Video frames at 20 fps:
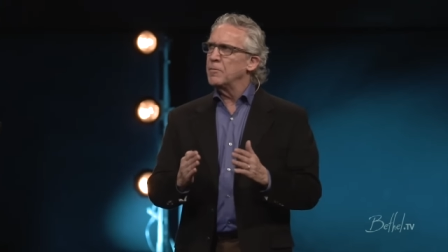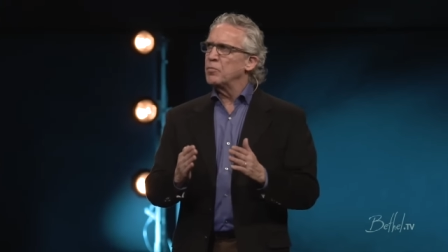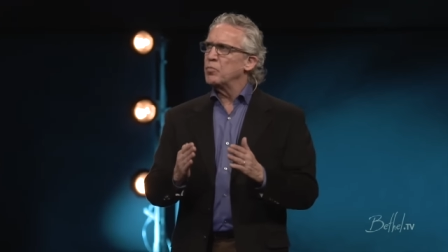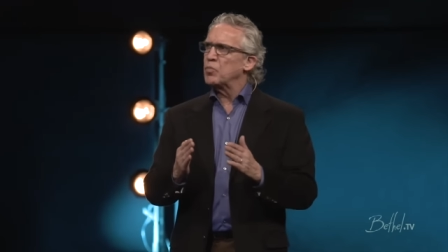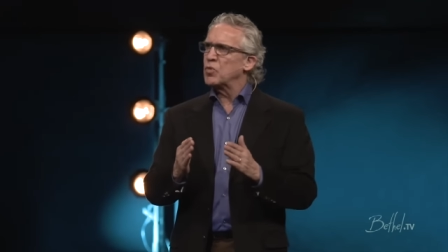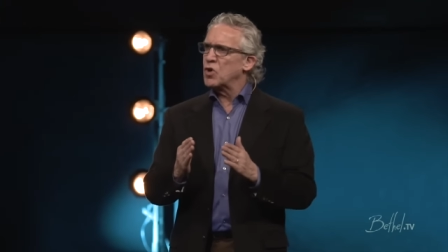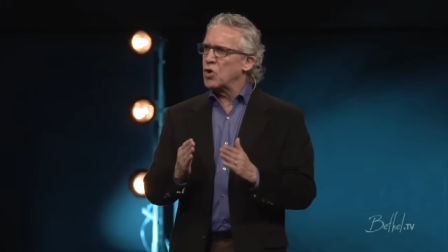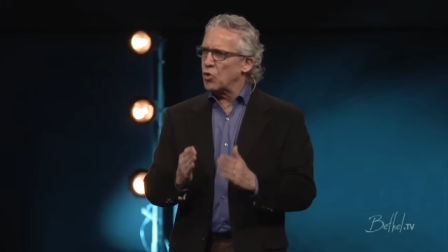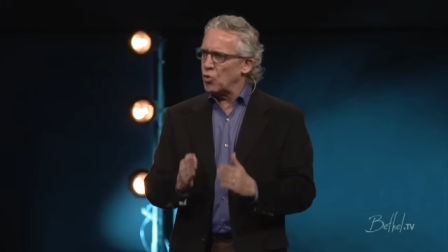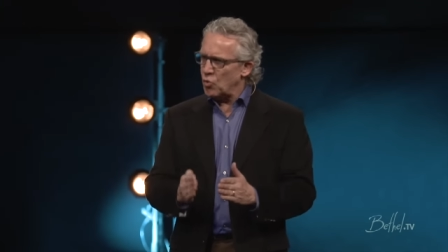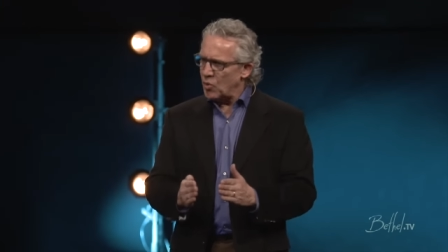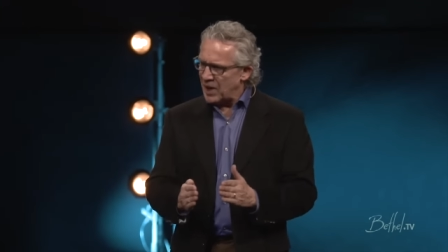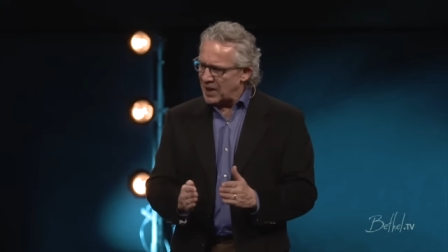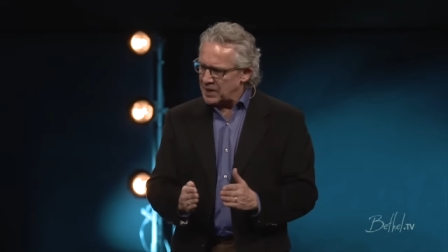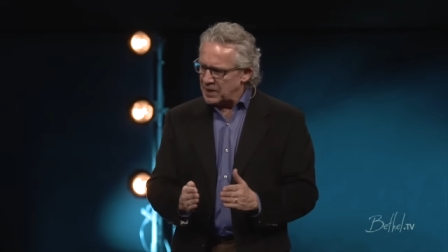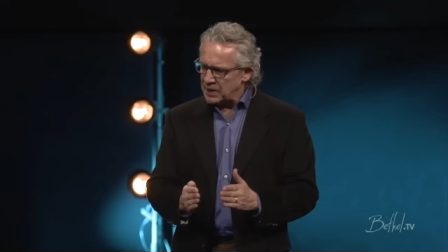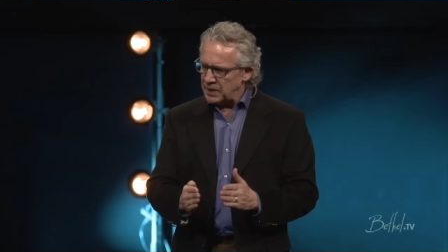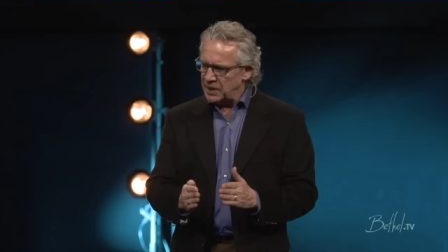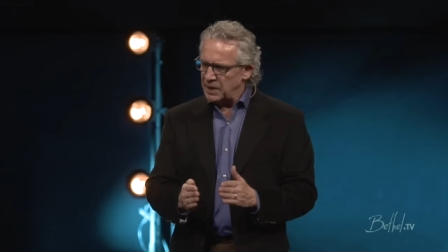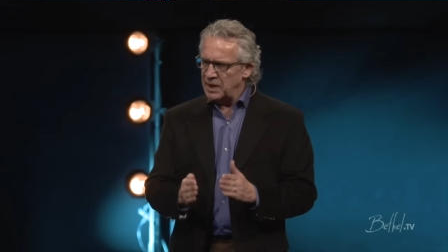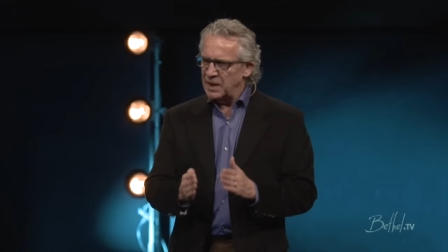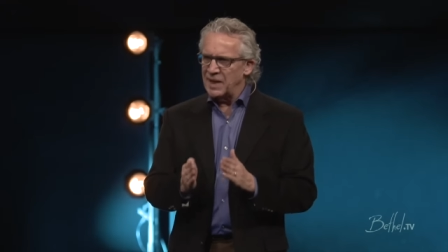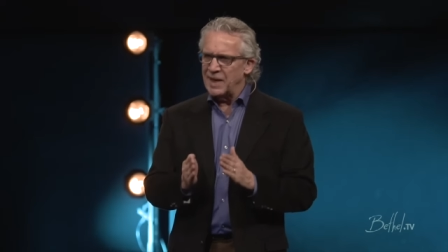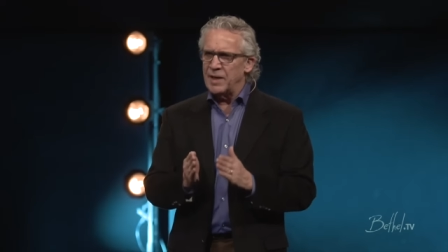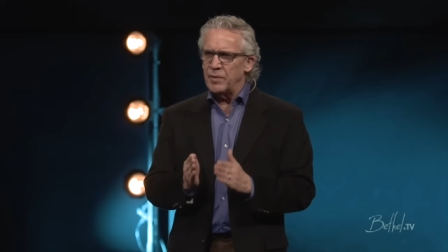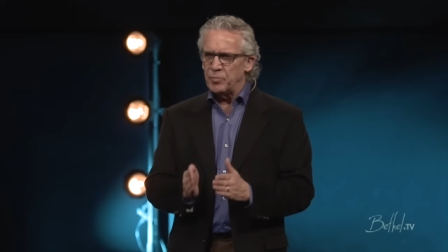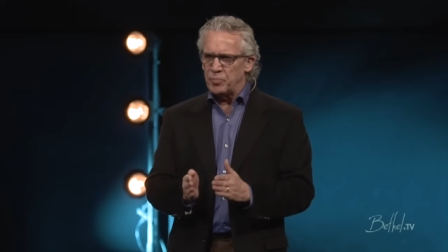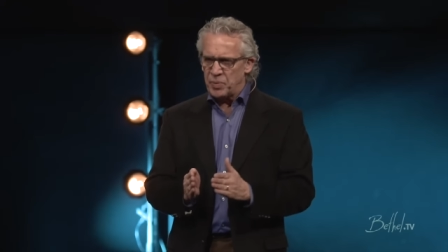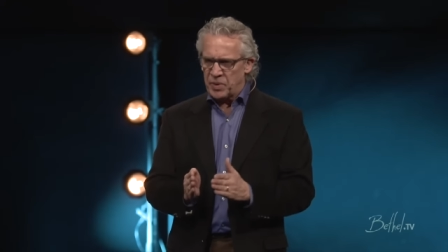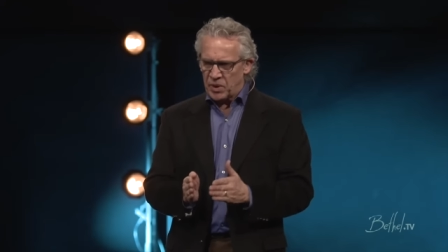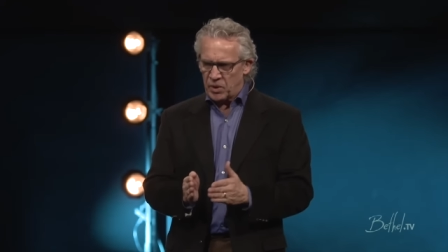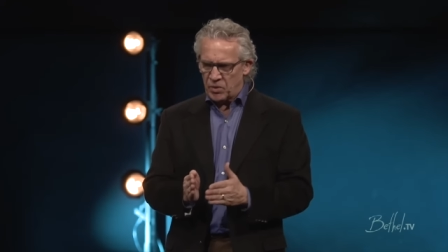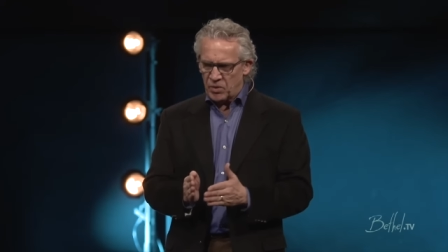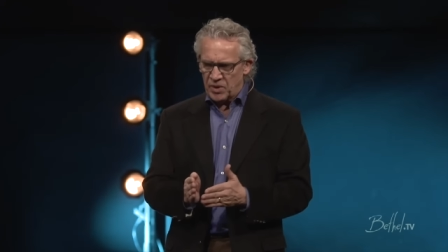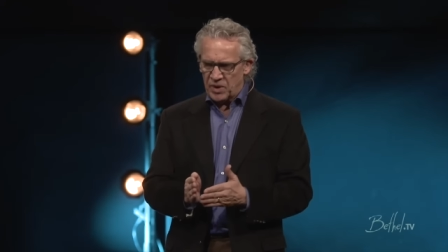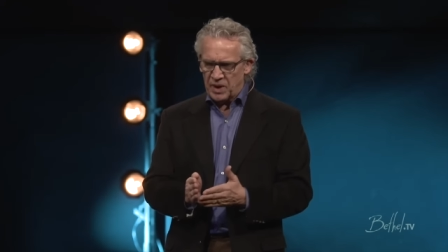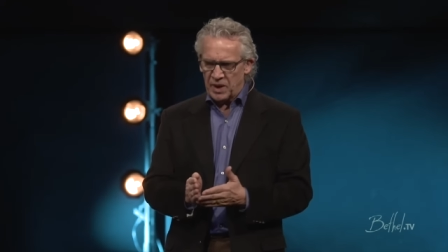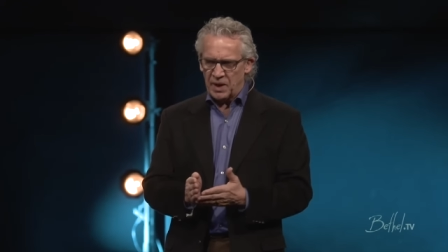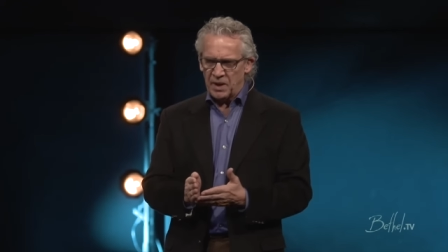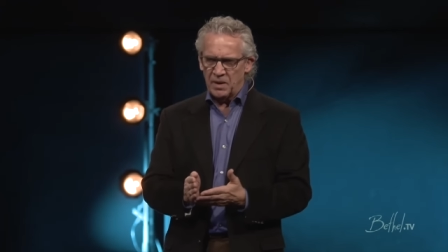correctly, in
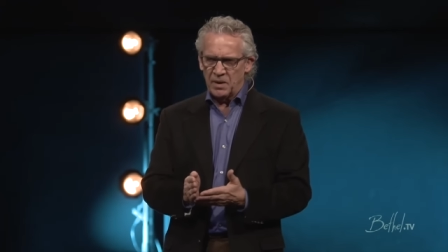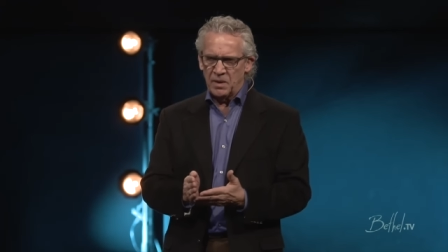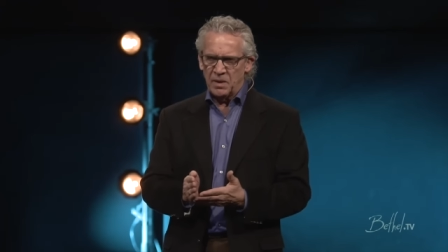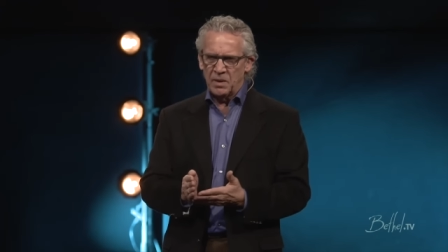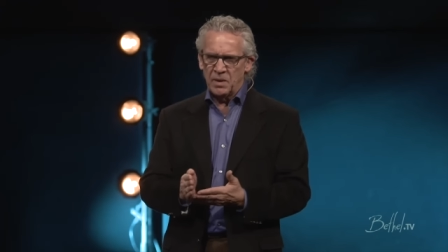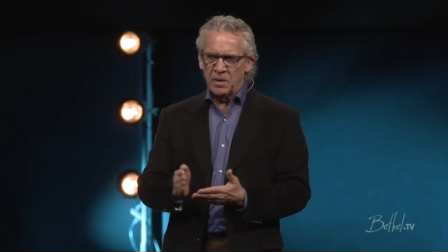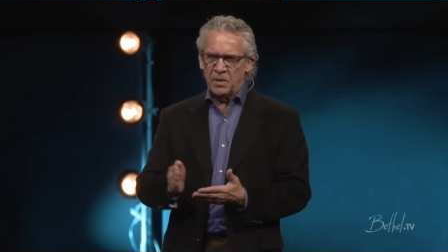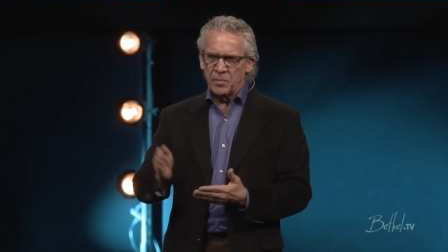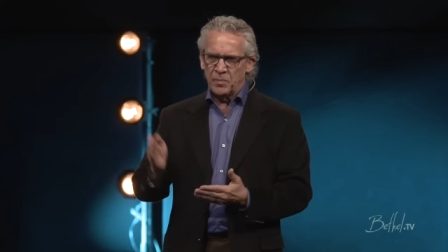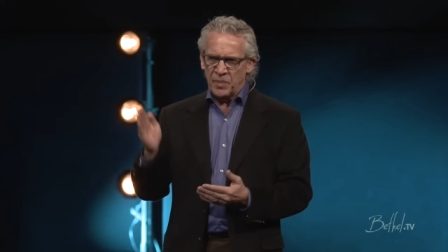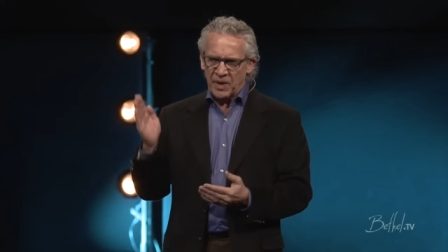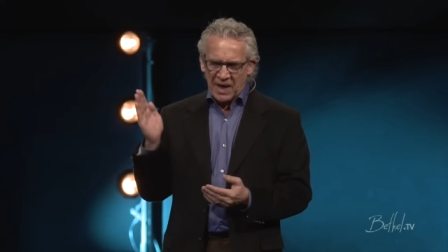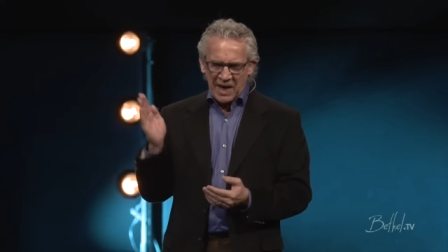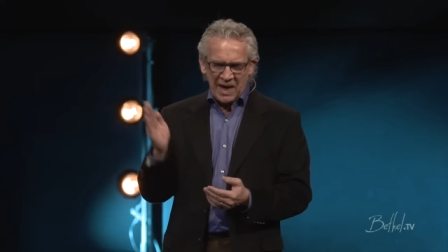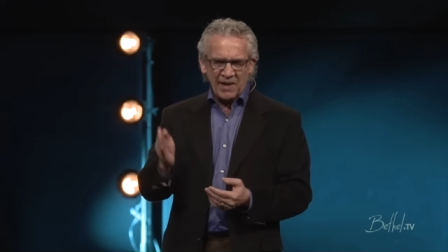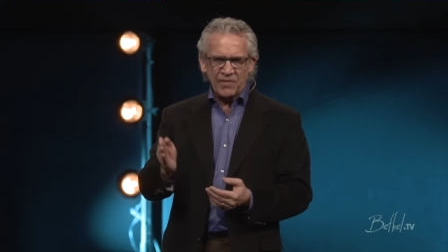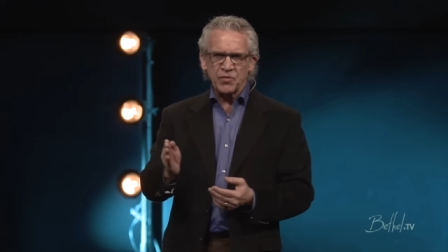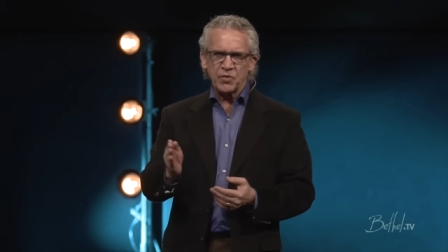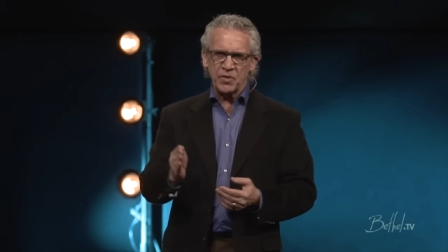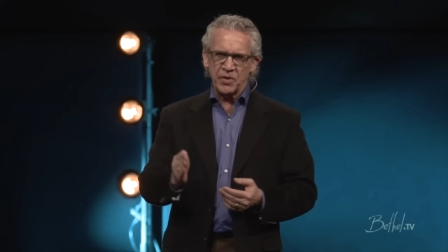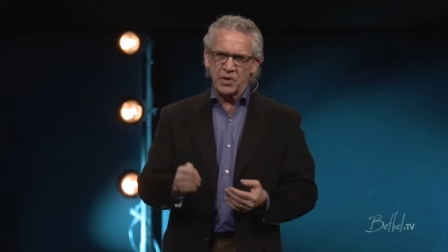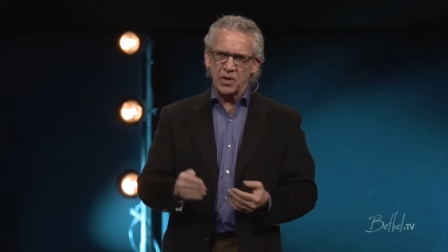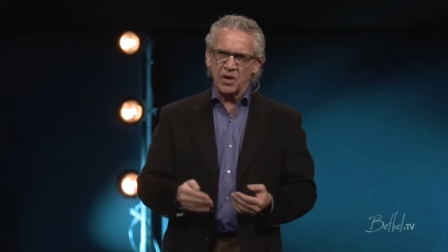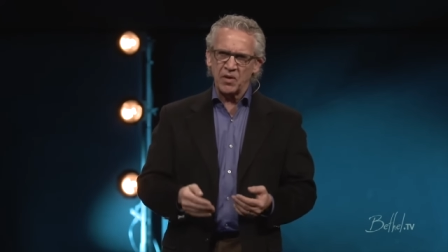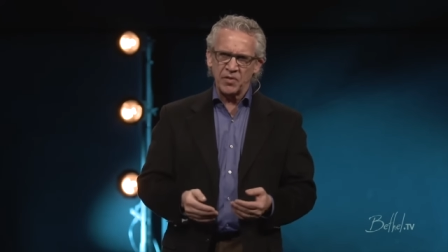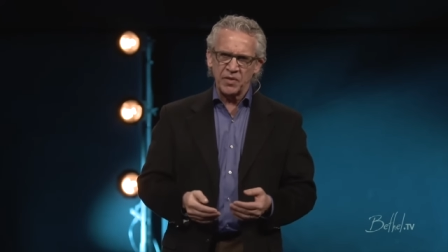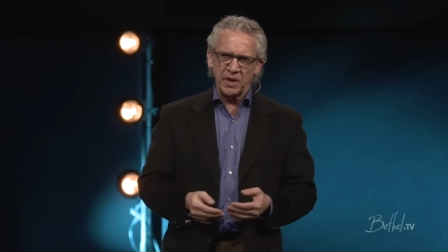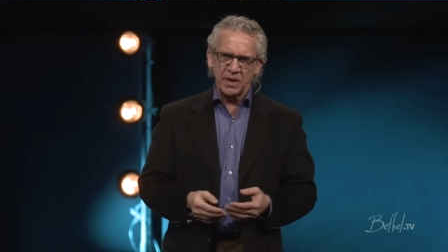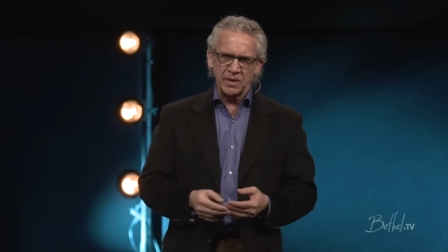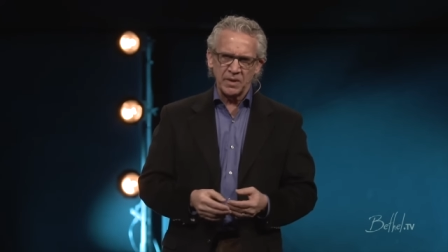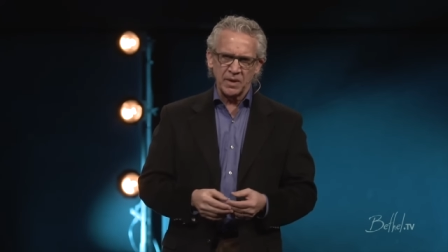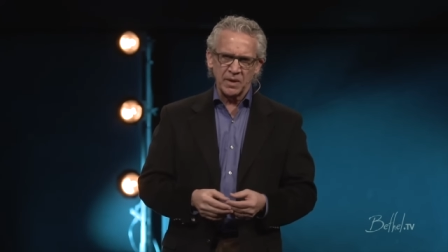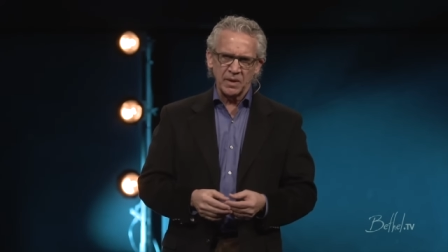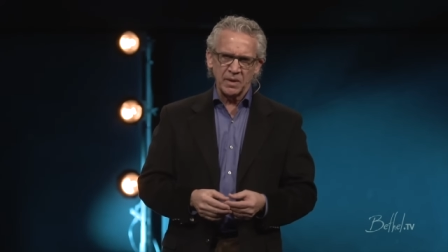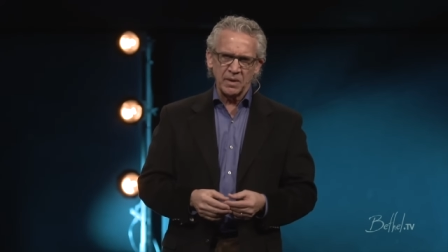purity, but after the authentic.